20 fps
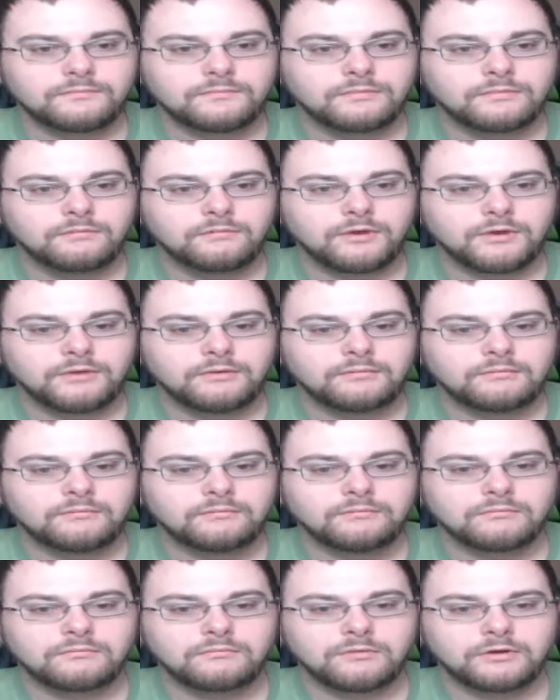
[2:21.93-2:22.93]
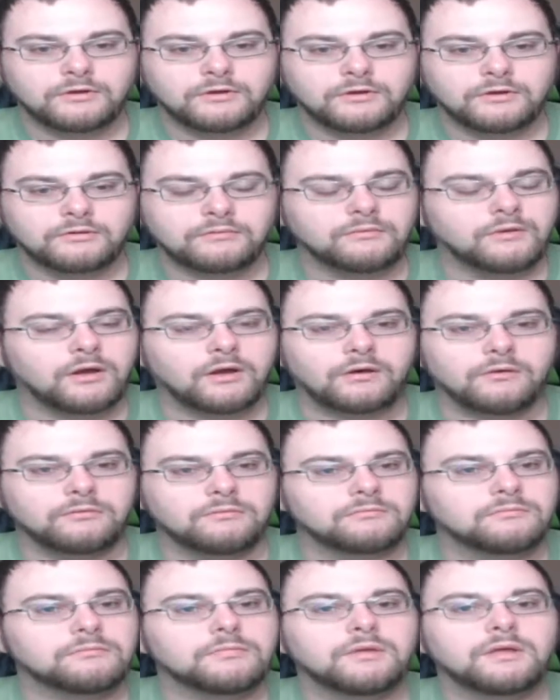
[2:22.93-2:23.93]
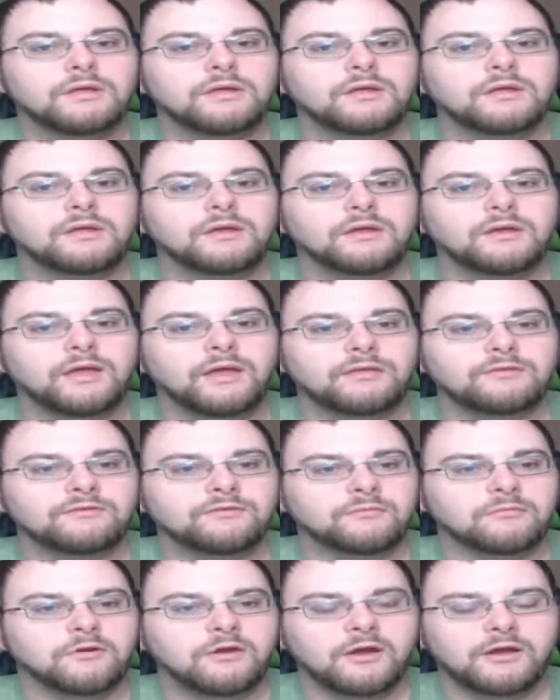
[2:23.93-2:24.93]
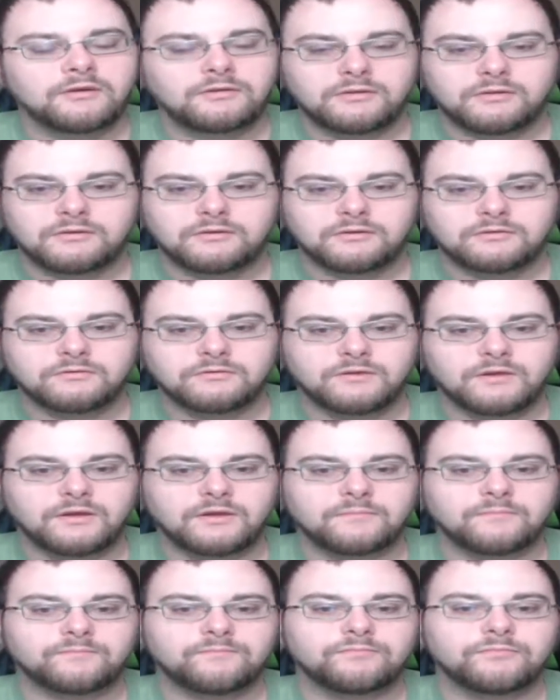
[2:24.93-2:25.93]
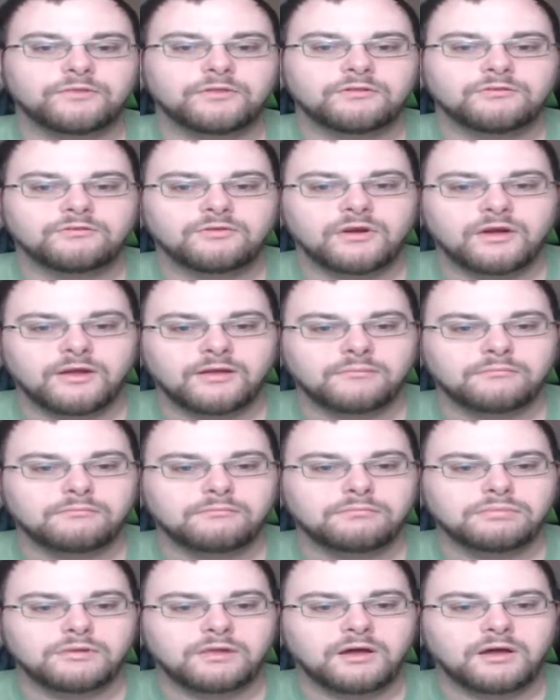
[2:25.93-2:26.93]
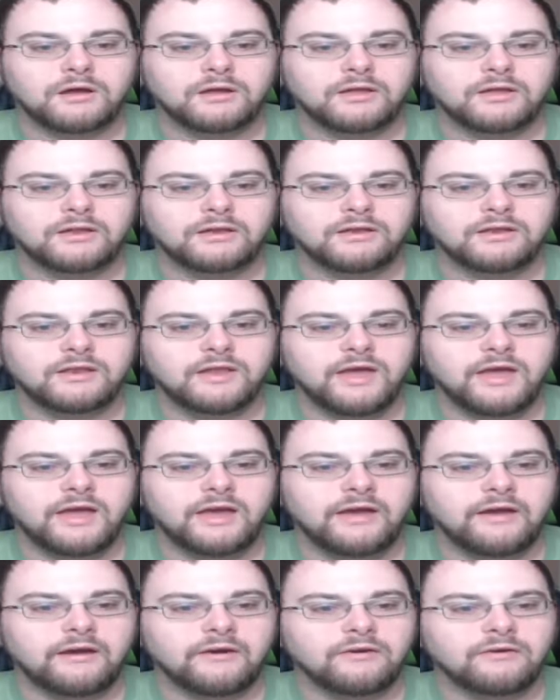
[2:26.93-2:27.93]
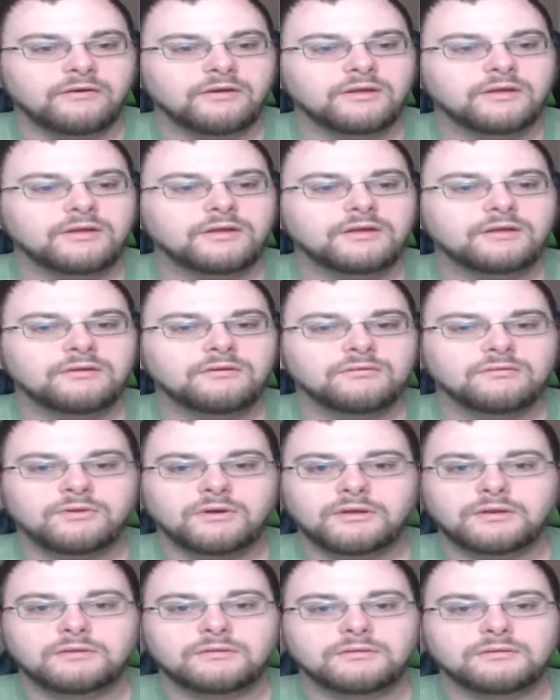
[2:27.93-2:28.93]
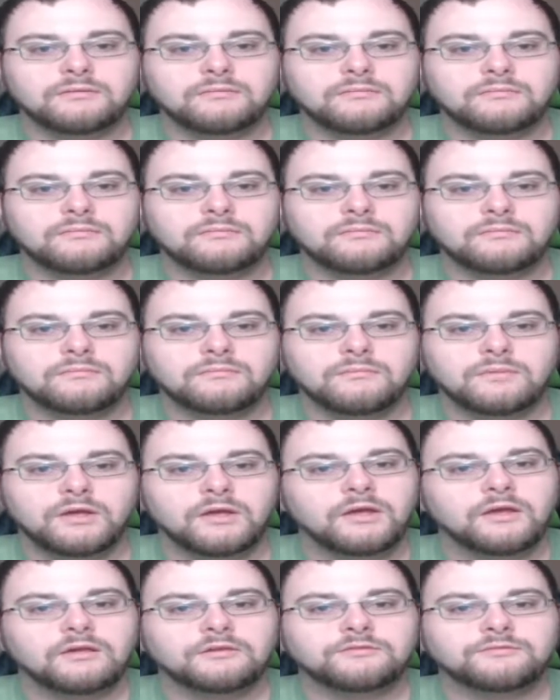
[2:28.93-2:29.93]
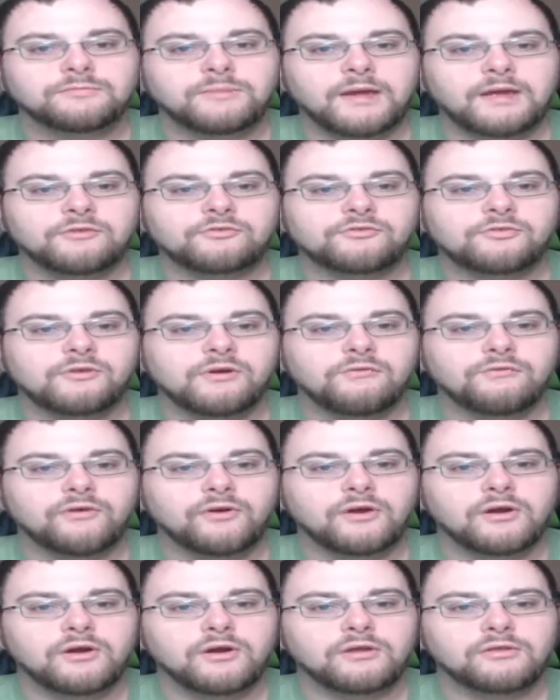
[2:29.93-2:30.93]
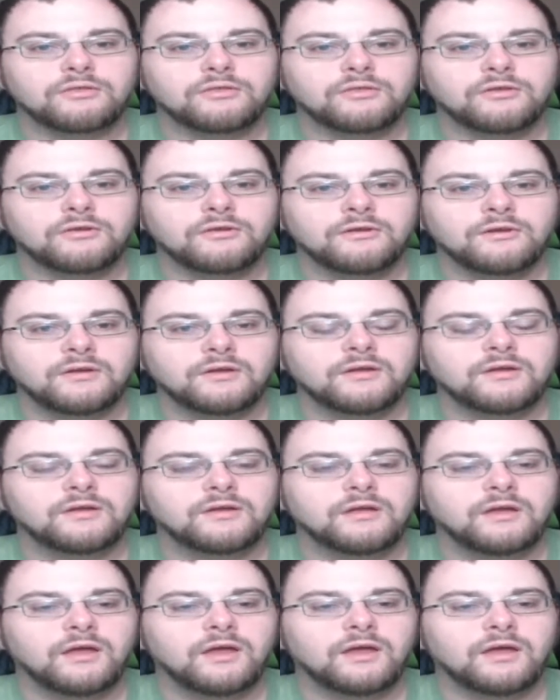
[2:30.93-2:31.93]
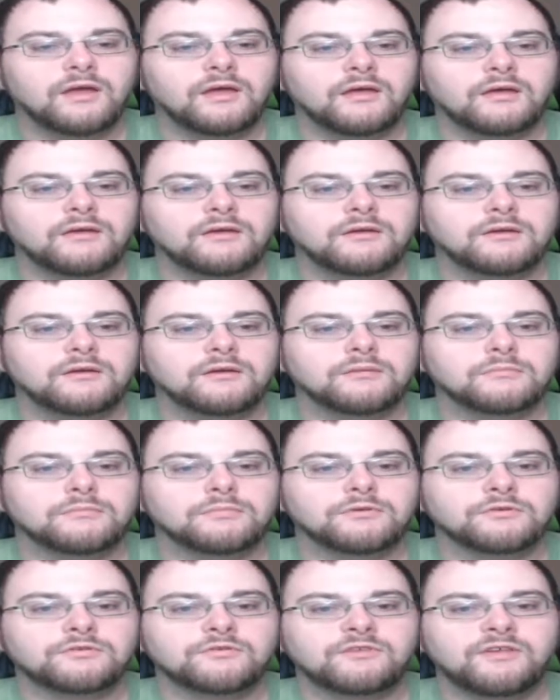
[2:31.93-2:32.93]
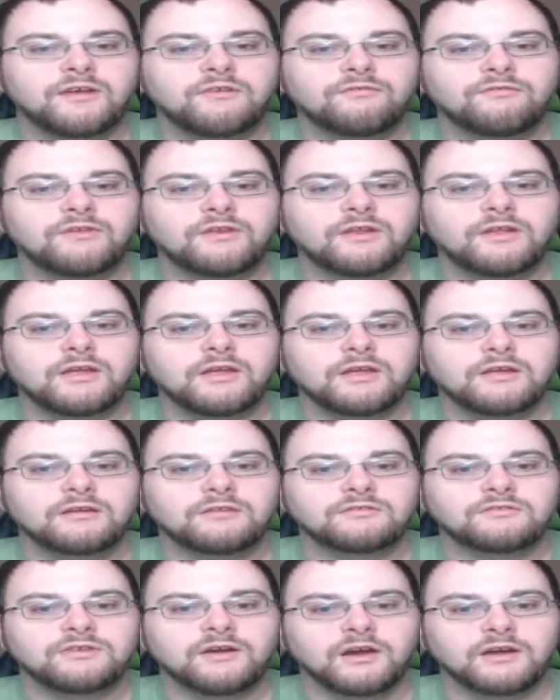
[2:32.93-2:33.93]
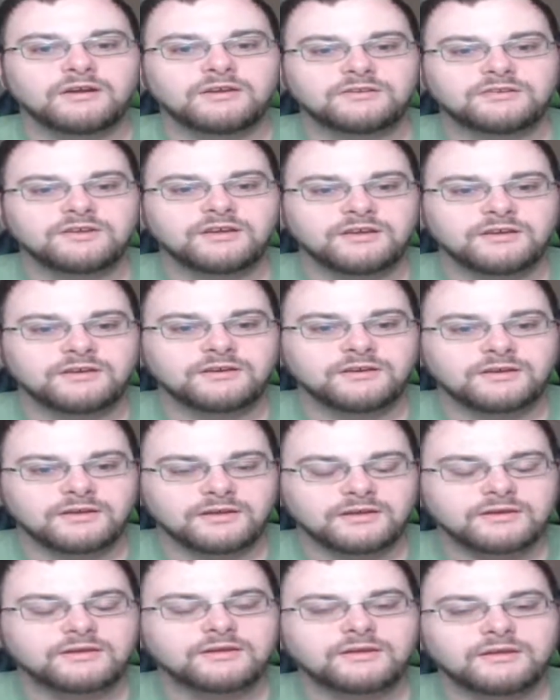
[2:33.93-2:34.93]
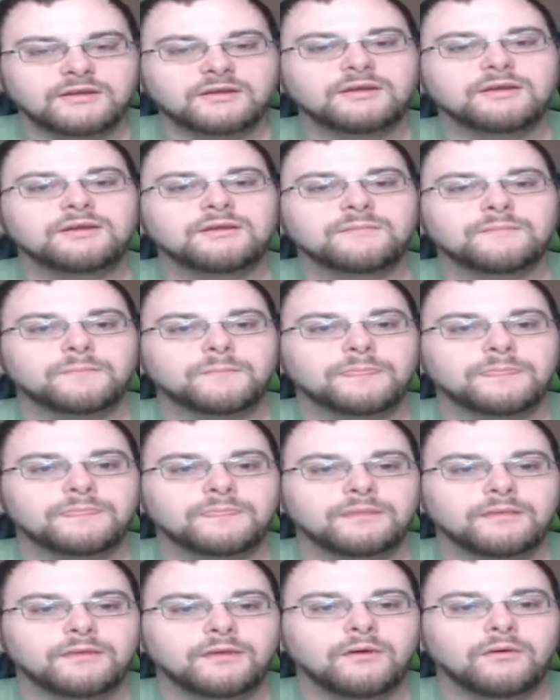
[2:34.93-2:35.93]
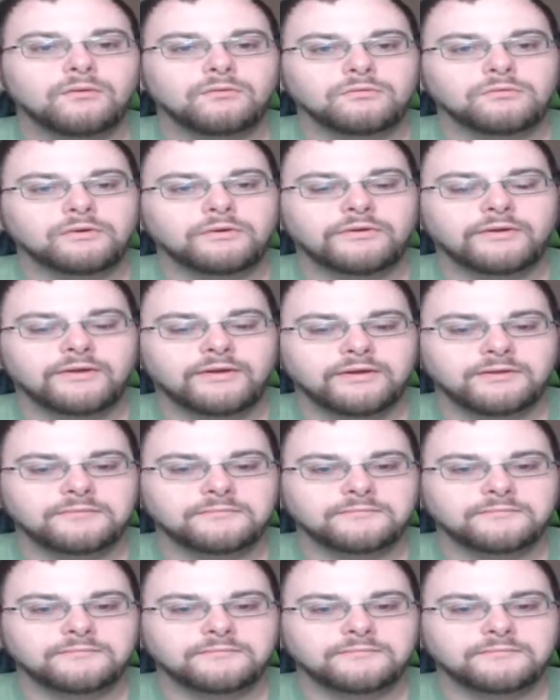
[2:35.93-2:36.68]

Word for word: Wait, where did? Oh, he gained some ground. It looks like. Try and block it now. What? Smasher of Earth. Uh, Persephone Titan. Okay.